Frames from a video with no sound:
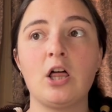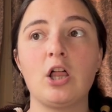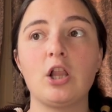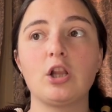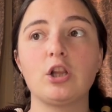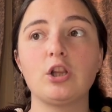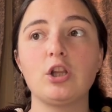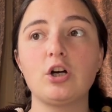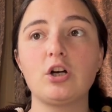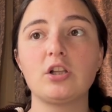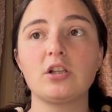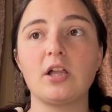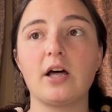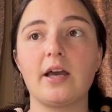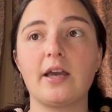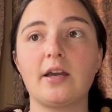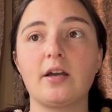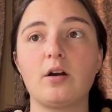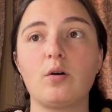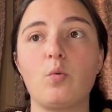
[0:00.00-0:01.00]
look
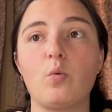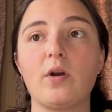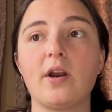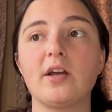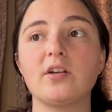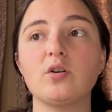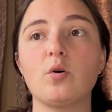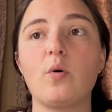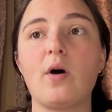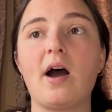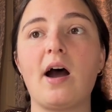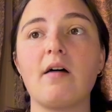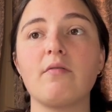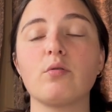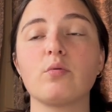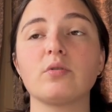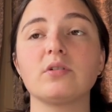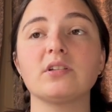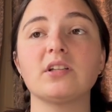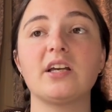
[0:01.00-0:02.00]
like when I don't have a
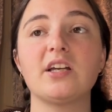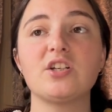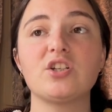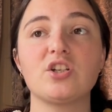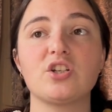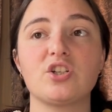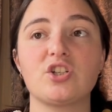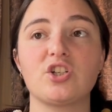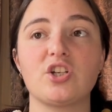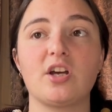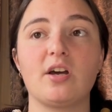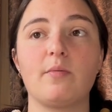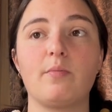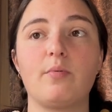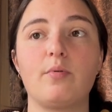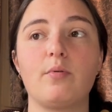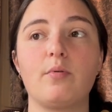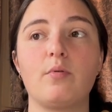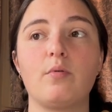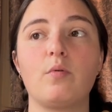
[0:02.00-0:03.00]
relationship
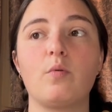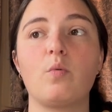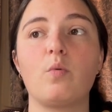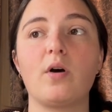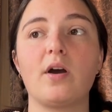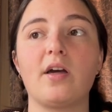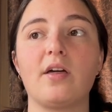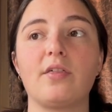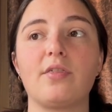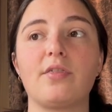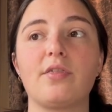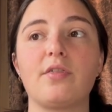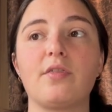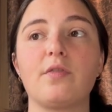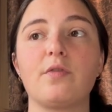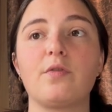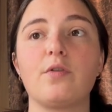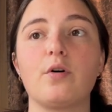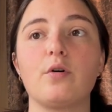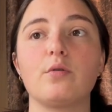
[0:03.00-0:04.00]
with
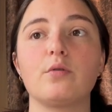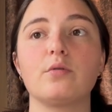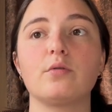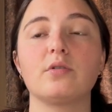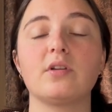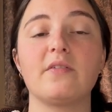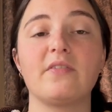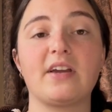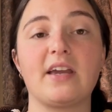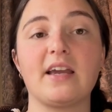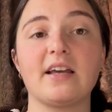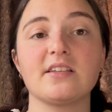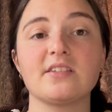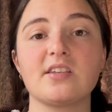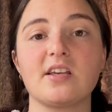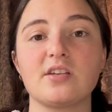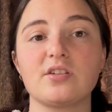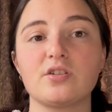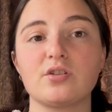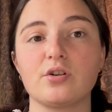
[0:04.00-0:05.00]
the living
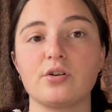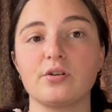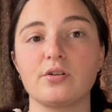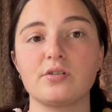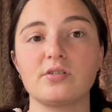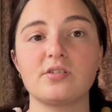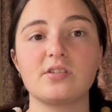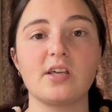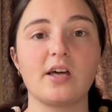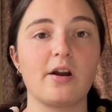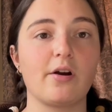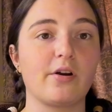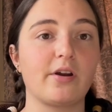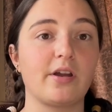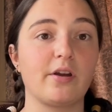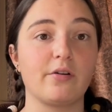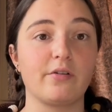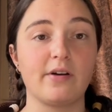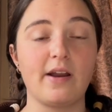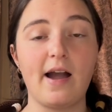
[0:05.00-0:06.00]
ancestors that are
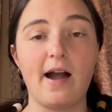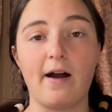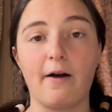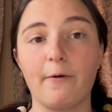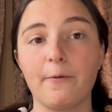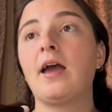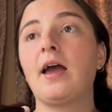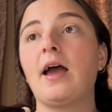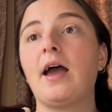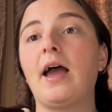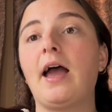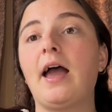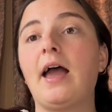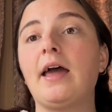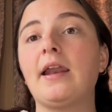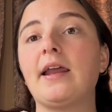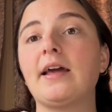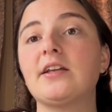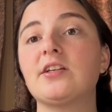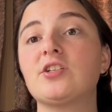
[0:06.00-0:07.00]
here now?
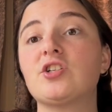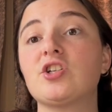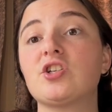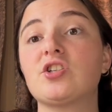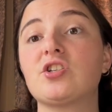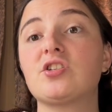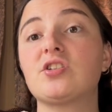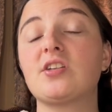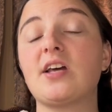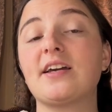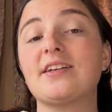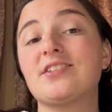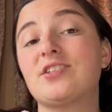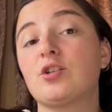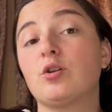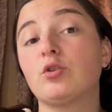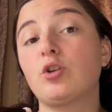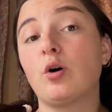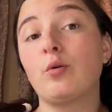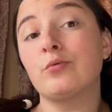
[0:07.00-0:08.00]
And I
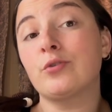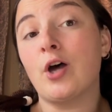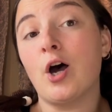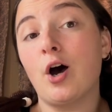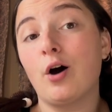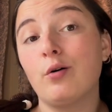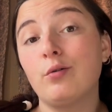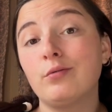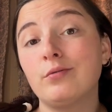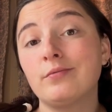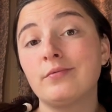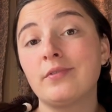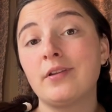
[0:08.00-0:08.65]
still don't know,